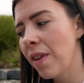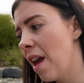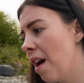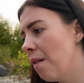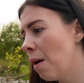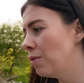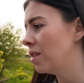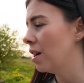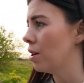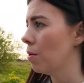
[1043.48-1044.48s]
Yeah, I wouldn't
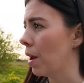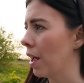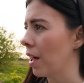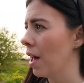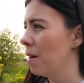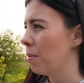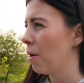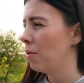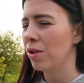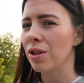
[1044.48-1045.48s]
say I don't like it, but I
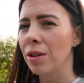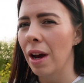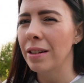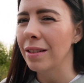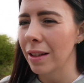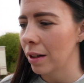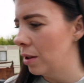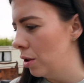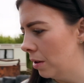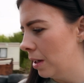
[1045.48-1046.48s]
wouldn't choose. I don't think I'd
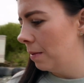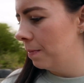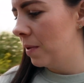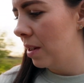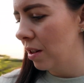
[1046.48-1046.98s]
choose it. Still